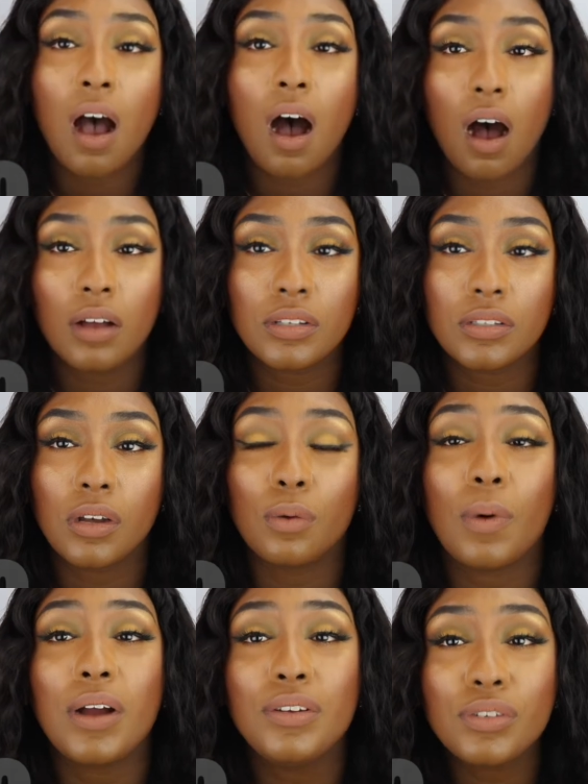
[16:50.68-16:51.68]
Also,
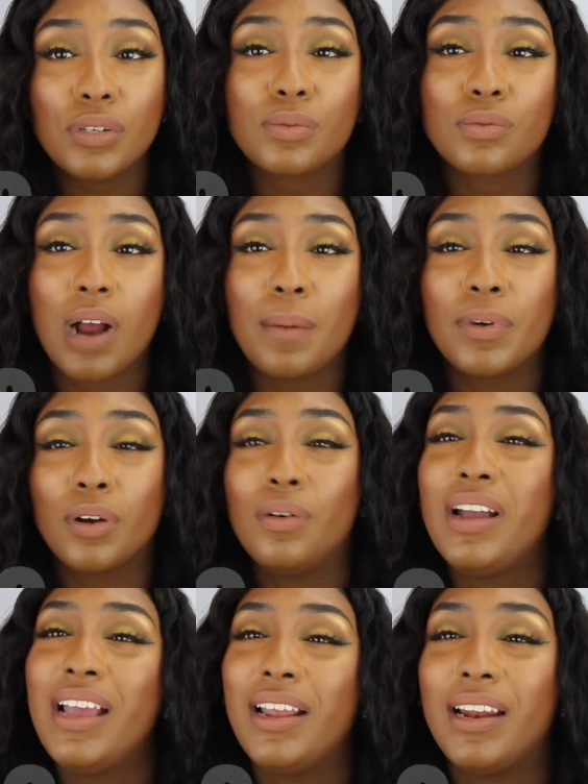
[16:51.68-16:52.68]
while you're subscribing, go
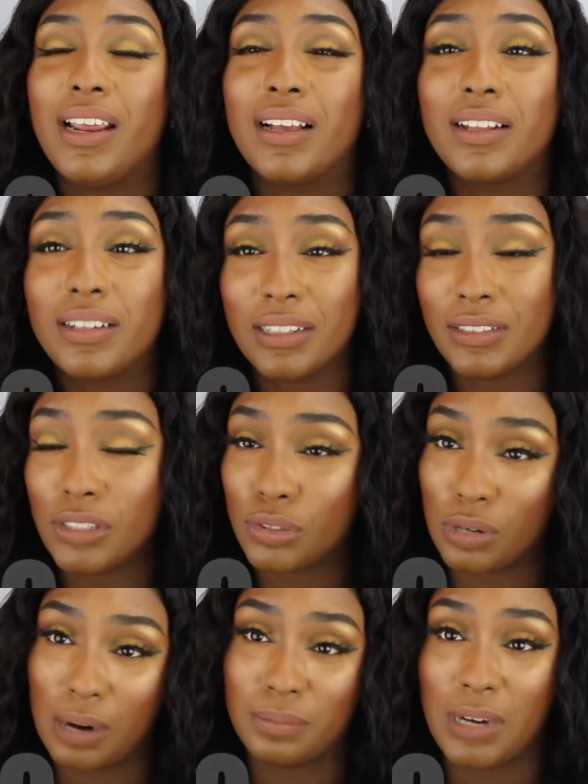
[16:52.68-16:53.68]
ahead and click the
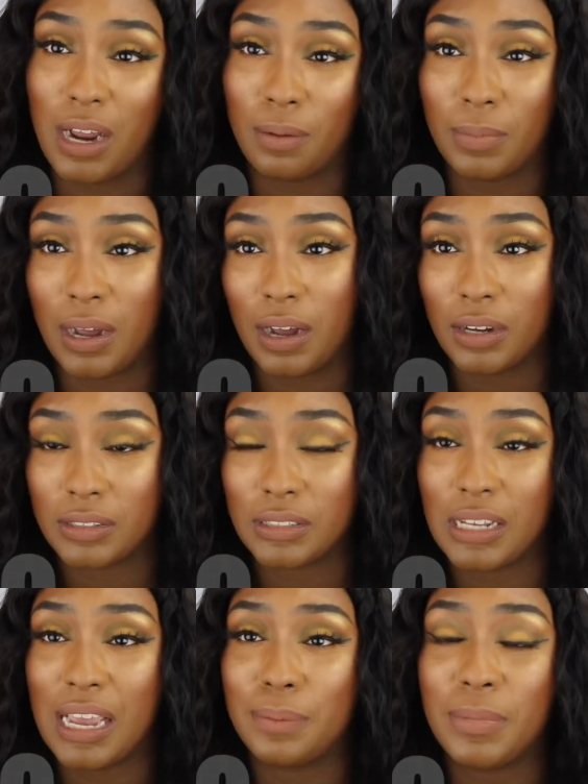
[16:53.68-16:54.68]
drop down
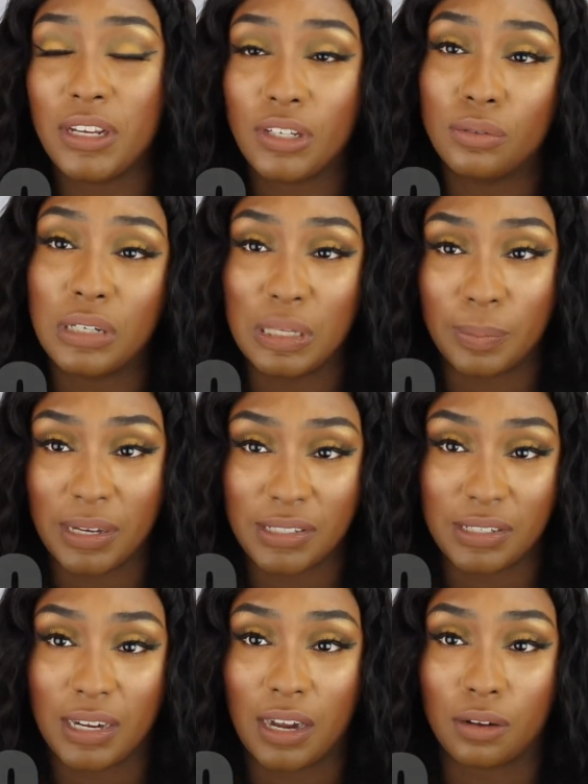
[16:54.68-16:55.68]
box and make you an Ebates
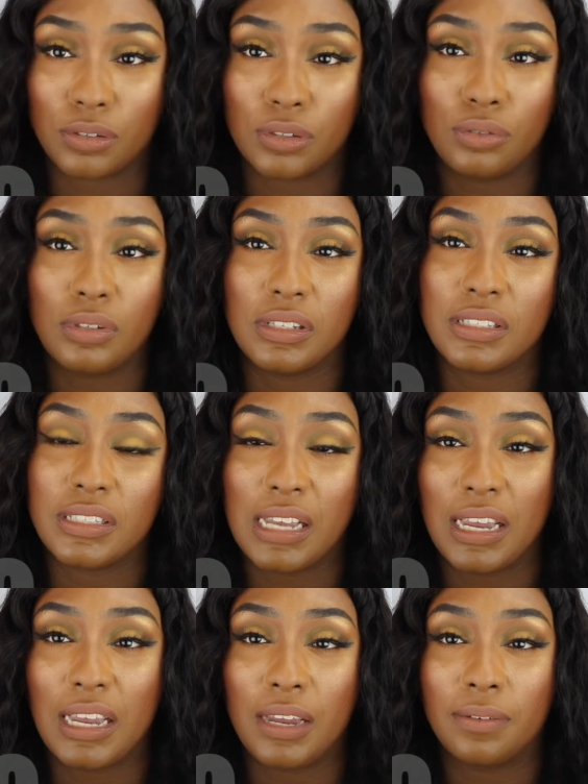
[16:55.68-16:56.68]
account so you can
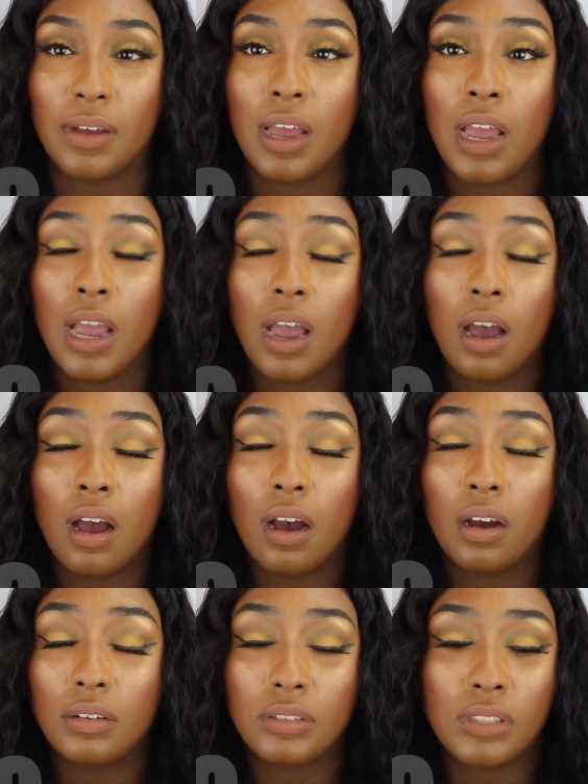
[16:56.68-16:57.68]
save,
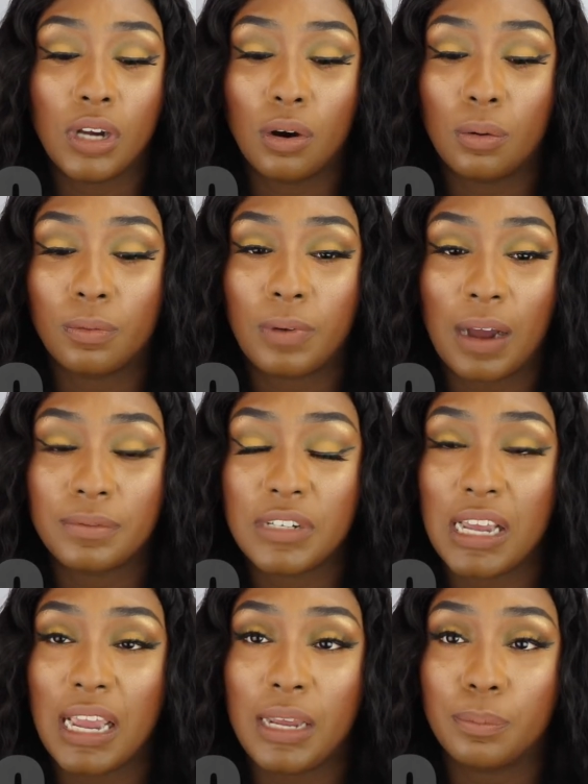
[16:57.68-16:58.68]
you know, 5
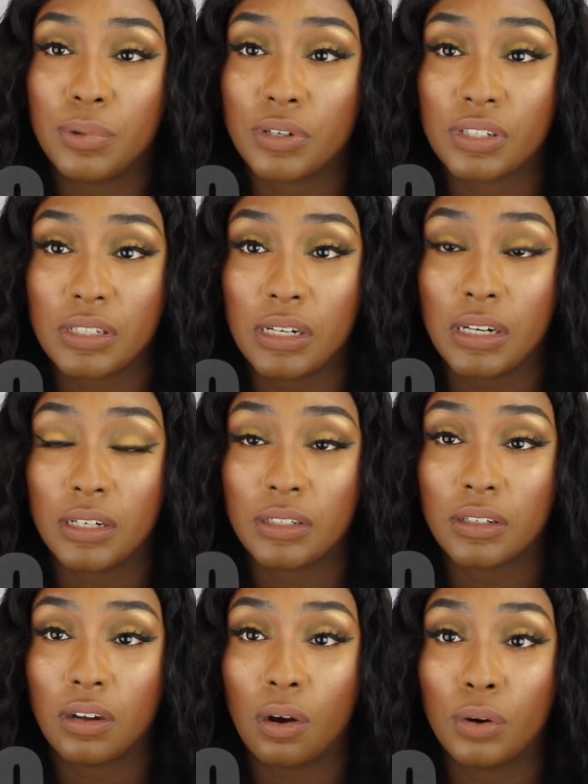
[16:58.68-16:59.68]
to 8%
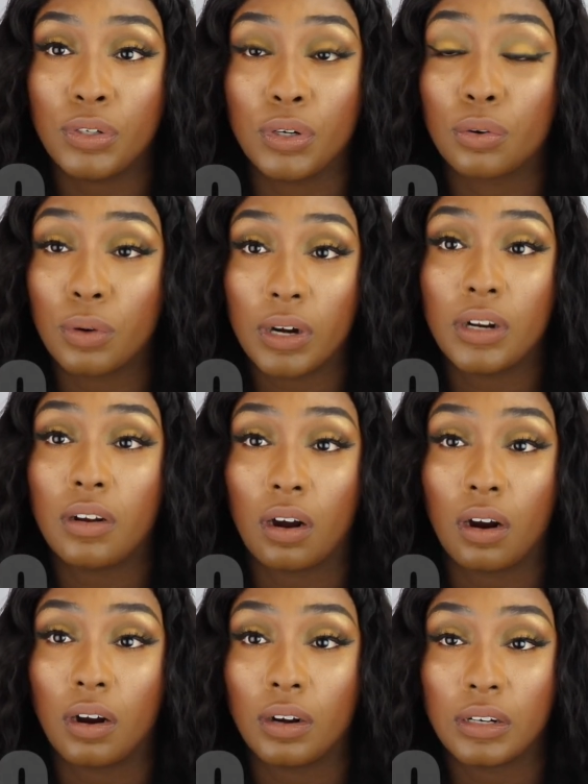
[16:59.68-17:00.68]
on your credit
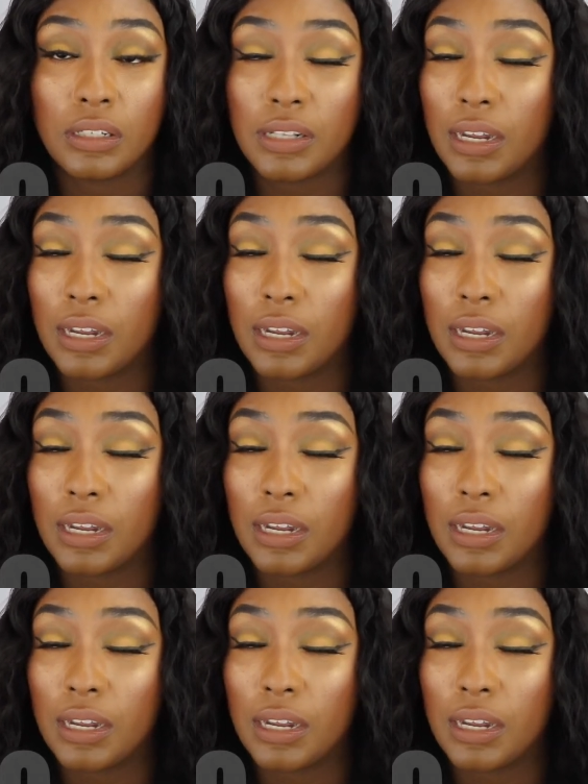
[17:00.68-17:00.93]
card. Get